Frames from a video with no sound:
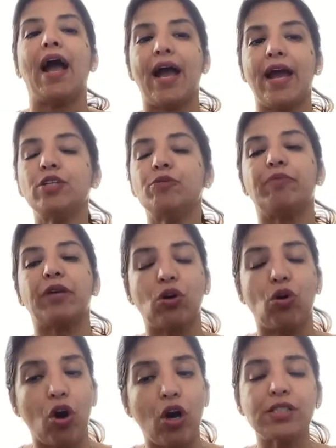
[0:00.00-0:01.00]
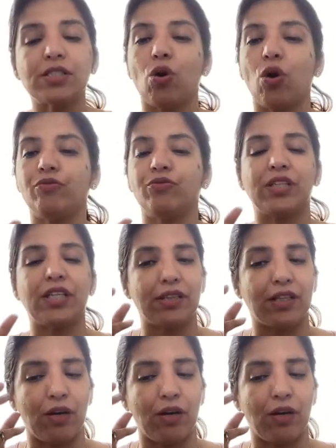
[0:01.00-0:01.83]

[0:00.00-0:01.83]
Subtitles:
And because of